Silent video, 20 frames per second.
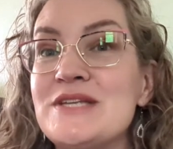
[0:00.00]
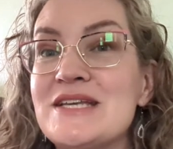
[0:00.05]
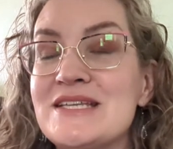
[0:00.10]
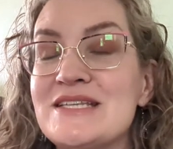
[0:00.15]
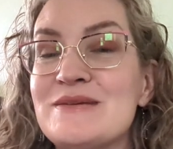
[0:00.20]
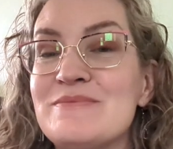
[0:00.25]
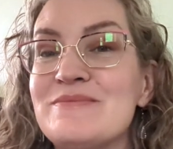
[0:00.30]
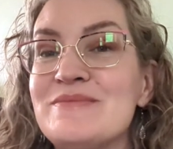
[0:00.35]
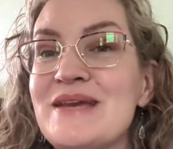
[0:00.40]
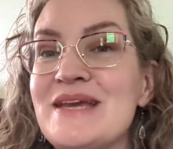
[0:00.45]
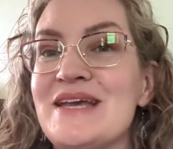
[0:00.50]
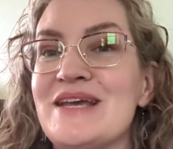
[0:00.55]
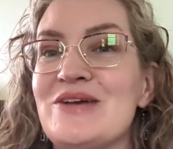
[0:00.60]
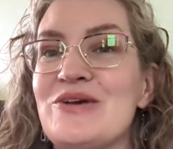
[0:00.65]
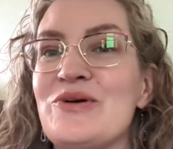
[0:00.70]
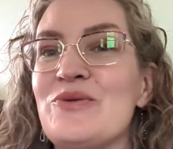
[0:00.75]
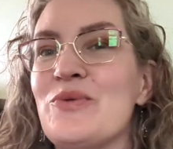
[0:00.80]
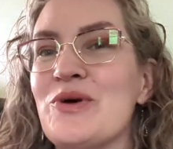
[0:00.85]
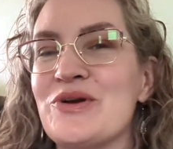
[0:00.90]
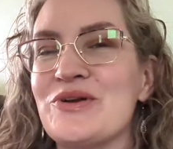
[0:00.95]
it to be
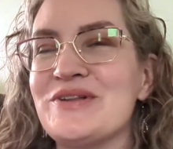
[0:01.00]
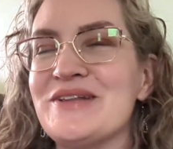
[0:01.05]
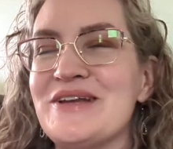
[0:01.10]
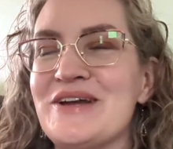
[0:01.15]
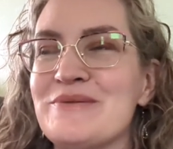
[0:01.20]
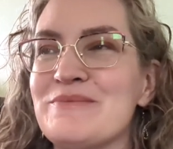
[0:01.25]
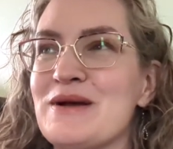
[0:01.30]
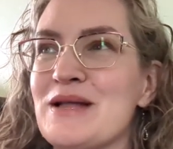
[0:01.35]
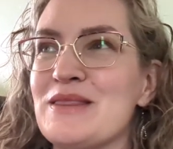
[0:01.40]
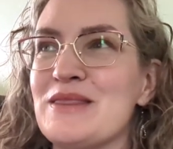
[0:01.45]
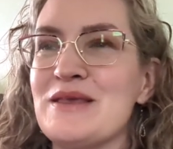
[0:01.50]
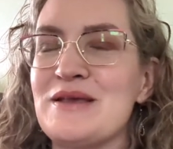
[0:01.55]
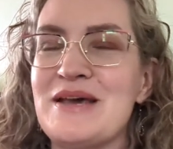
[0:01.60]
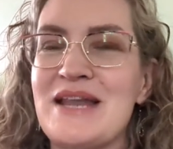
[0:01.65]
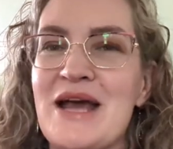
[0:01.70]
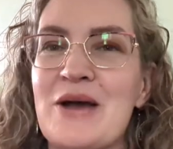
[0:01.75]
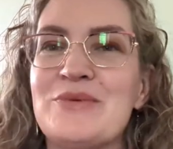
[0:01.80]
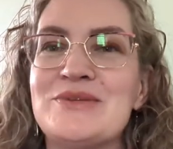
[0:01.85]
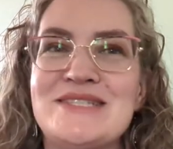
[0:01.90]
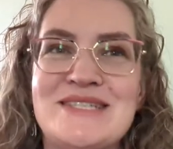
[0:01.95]
quarterly or monthly,
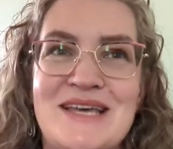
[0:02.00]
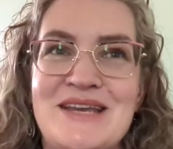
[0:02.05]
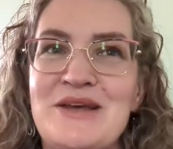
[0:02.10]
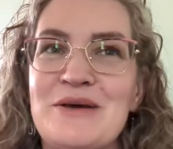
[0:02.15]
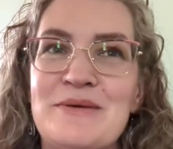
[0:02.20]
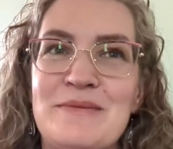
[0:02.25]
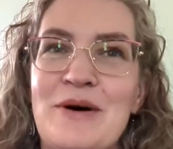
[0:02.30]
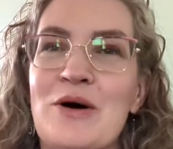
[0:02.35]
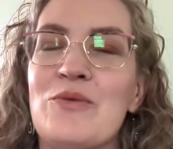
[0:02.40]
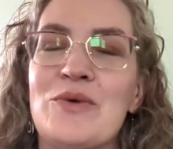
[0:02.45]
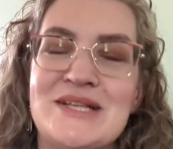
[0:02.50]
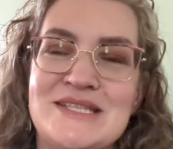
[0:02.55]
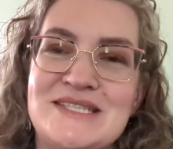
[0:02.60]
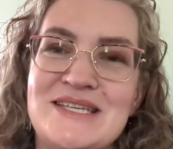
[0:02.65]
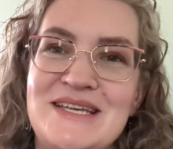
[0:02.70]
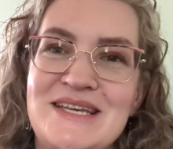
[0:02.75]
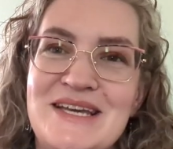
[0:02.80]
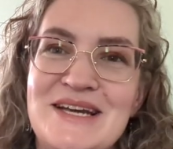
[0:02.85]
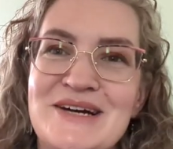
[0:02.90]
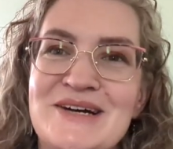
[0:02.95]
and I would send out about once
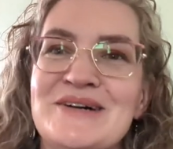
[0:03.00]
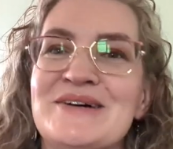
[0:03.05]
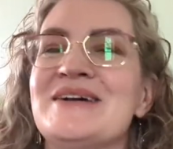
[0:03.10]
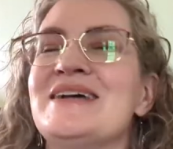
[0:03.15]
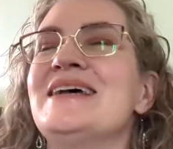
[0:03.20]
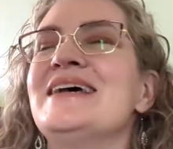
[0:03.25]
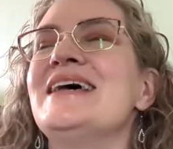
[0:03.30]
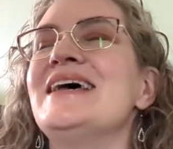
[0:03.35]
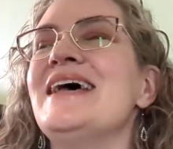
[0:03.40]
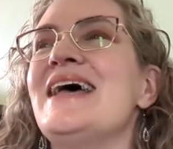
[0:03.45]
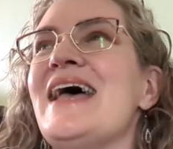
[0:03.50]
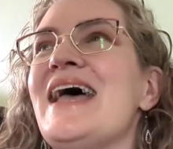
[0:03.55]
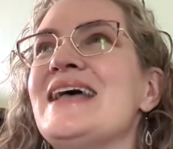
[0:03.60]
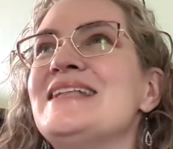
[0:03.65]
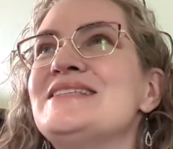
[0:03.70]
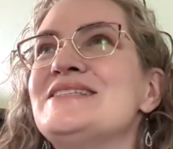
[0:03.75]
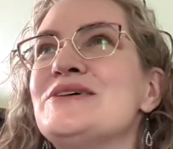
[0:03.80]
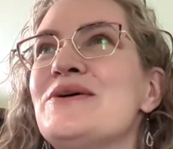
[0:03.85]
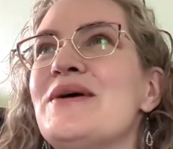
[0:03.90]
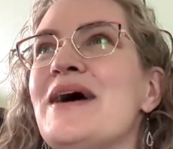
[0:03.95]
a year.
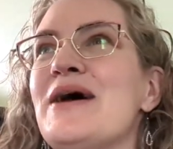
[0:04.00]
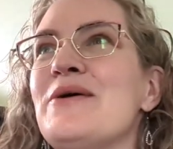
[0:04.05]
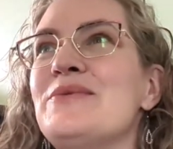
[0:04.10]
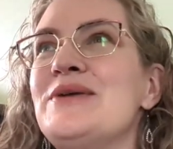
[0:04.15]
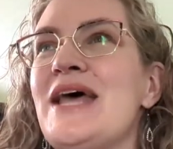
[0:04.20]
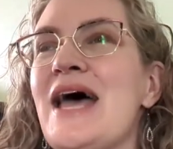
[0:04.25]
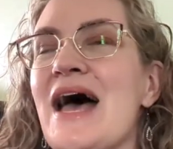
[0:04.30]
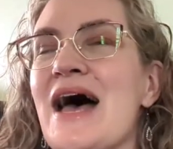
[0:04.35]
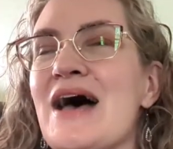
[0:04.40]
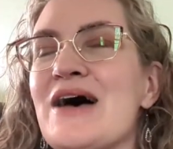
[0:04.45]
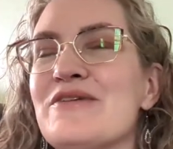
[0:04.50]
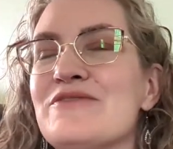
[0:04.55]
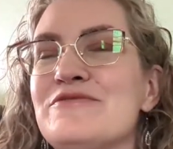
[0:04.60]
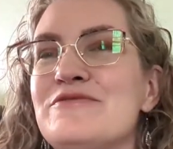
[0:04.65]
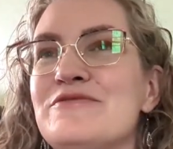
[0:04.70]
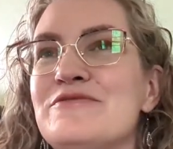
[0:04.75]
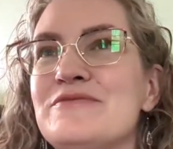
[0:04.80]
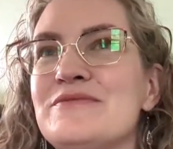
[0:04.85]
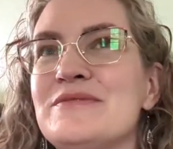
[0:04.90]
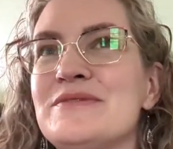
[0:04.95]
And so I would
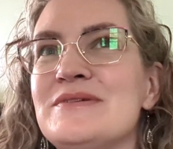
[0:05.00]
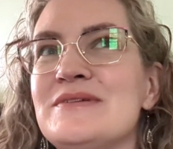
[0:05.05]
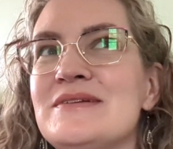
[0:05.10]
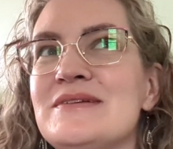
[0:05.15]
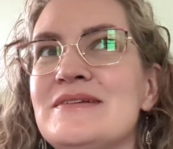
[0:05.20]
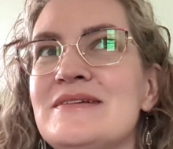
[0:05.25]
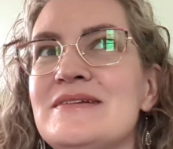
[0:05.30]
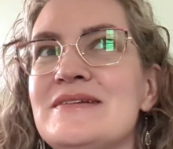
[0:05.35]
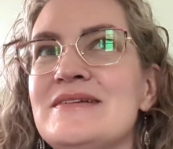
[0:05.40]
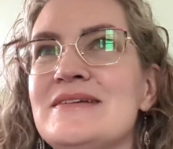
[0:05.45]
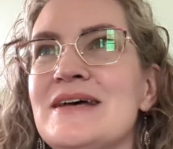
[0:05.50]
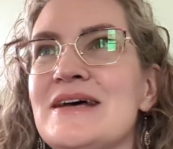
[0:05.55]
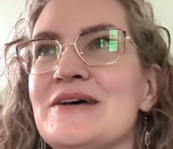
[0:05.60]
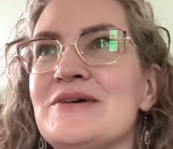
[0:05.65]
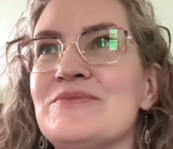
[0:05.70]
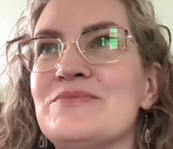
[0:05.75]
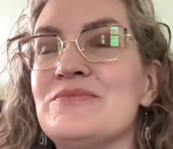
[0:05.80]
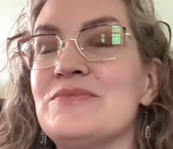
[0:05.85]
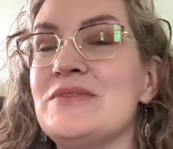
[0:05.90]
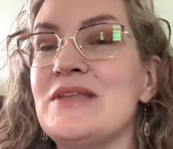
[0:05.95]
have
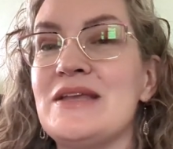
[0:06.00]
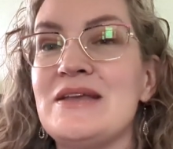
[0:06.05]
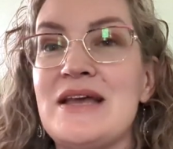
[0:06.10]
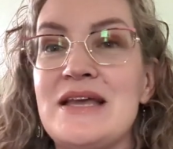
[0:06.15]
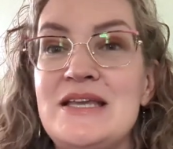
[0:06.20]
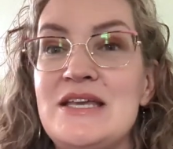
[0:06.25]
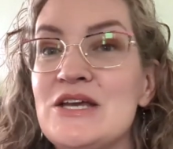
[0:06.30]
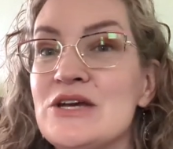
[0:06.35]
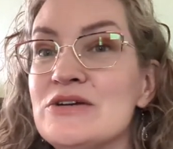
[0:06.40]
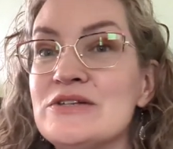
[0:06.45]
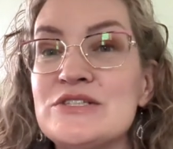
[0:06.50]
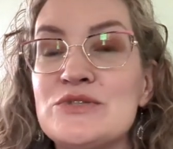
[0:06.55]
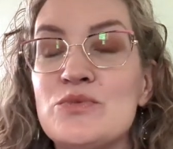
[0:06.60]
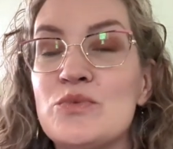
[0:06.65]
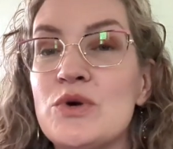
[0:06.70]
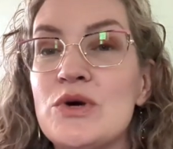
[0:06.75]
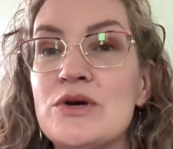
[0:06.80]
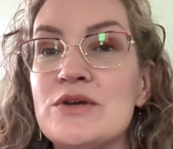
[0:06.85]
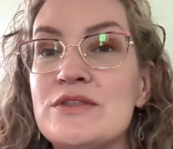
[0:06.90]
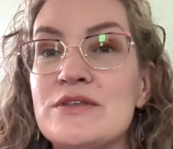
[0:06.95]
um, a year's
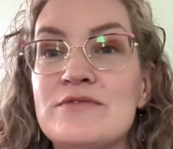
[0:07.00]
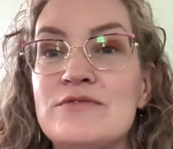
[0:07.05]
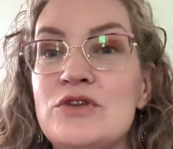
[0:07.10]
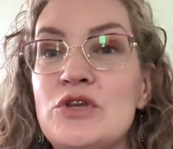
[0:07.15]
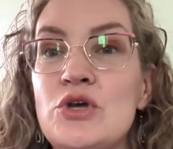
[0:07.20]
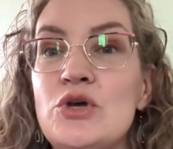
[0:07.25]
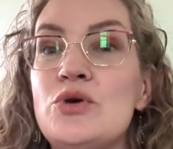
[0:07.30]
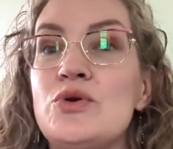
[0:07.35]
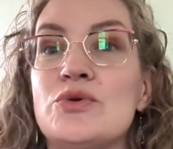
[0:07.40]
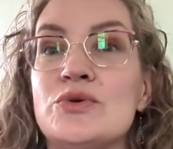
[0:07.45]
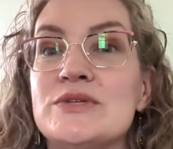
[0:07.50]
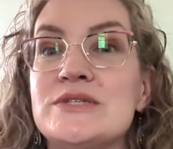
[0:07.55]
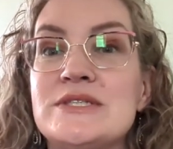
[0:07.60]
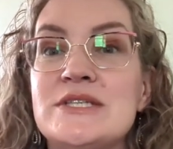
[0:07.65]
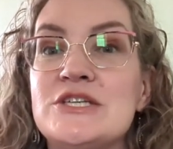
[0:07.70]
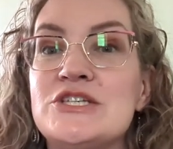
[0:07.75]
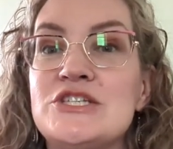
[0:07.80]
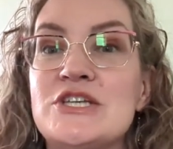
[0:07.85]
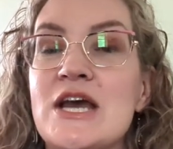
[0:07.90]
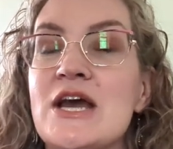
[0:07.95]
worth of news
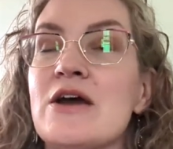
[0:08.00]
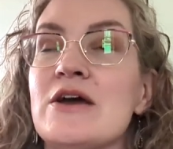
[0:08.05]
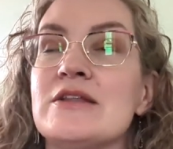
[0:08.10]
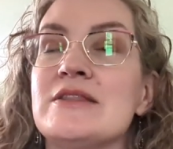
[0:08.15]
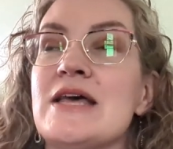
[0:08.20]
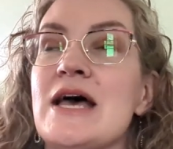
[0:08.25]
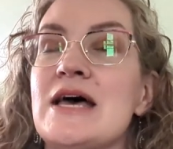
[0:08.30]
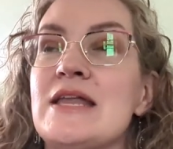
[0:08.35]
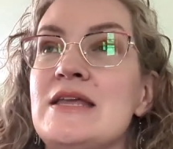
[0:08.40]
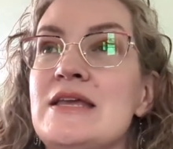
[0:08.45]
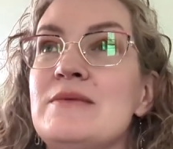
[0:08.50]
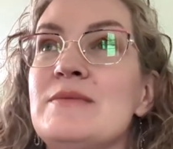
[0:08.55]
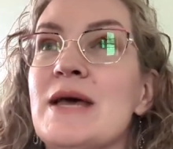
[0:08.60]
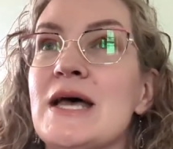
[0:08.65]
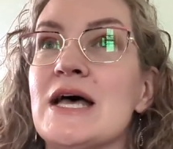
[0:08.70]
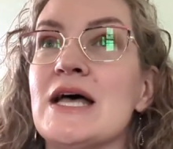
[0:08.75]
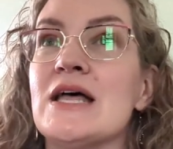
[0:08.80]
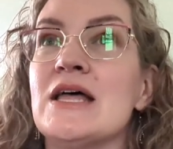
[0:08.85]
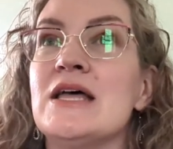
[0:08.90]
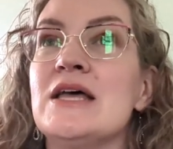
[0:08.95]
to share in that
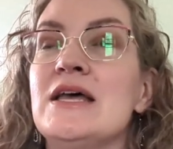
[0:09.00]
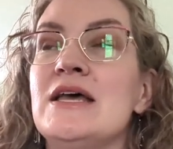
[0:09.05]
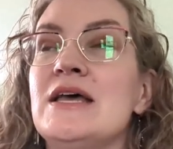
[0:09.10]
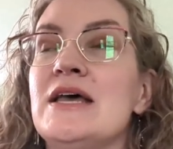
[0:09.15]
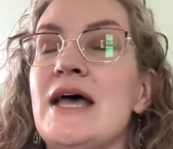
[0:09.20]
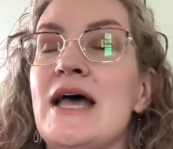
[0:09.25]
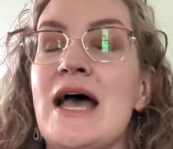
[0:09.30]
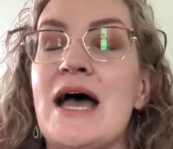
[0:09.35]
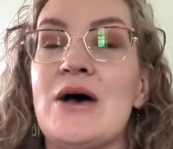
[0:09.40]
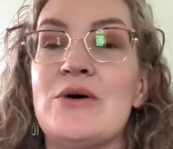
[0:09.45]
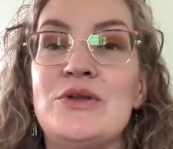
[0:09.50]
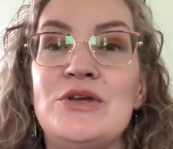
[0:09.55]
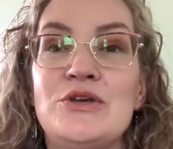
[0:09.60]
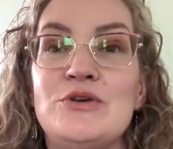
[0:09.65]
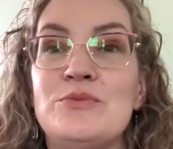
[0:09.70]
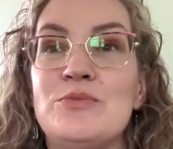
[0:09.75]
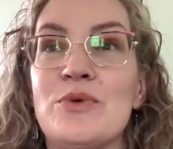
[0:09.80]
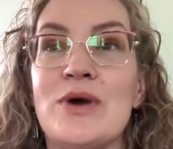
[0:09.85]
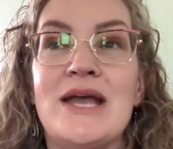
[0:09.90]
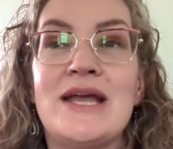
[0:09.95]
email. How do
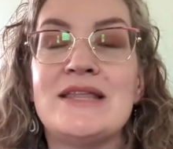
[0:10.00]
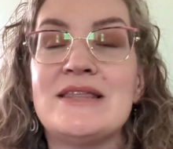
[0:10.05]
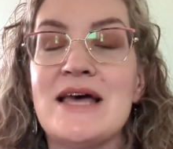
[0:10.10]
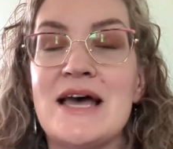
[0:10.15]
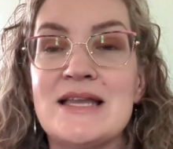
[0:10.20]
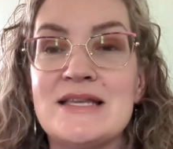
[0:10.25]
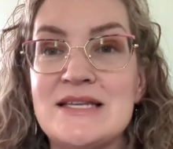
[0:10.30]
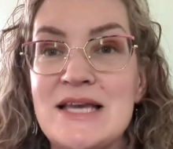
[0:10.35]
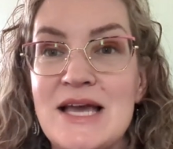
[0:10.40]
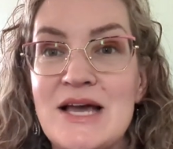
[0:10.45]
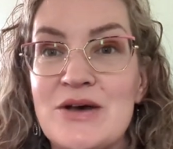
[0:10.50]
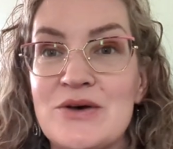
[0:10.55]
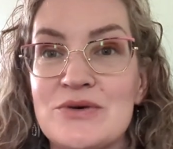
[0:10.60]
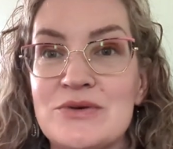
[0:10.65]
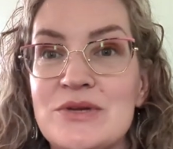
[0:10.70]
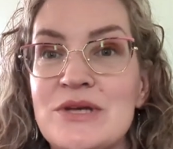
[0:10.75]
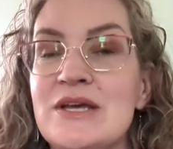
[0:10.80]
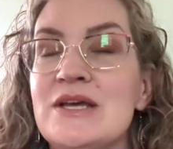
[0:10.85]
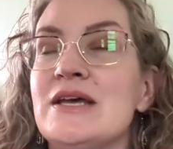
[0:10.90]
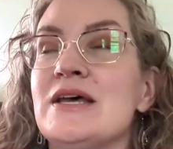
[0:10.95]
you break that
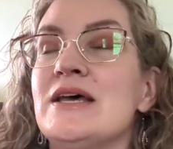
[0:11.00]
down?